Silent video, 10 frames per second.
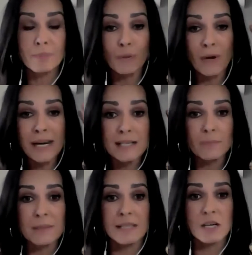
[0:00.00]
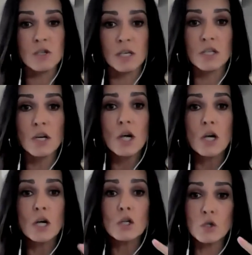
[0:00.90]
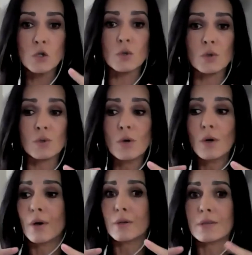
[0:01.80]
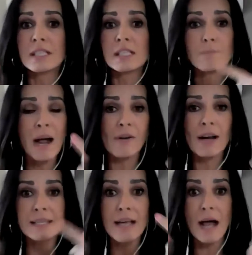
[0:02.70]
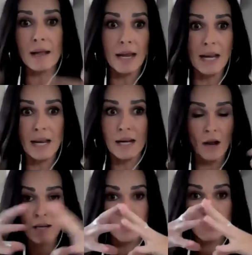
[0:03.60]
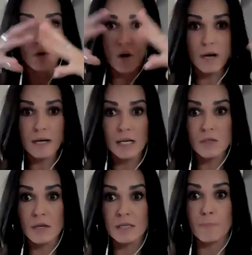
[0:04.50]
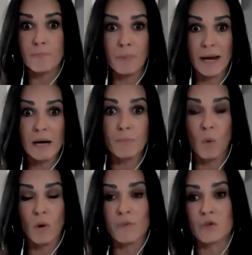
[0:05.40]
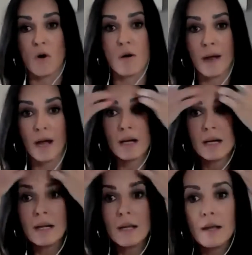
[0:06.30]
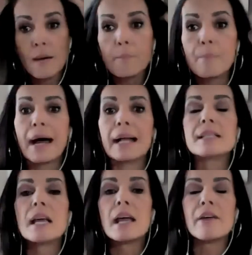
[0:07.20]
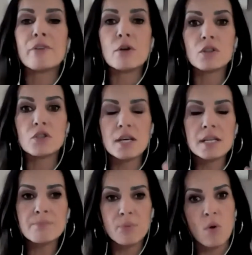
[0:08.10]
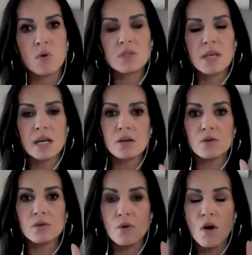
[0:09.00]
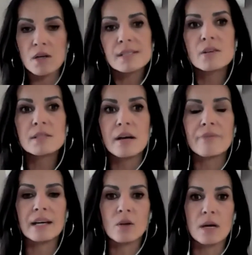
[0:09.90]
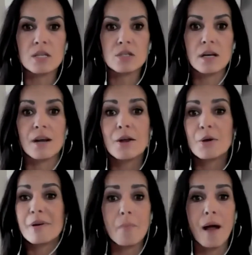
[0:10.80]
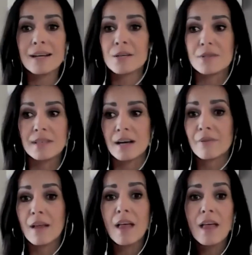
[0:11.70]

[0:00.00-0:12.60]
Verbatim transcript: predispositioned to spiral it, you know, and just grow it into this big ball of drama. But if you just pause and you ask yourself that question and you remind yourself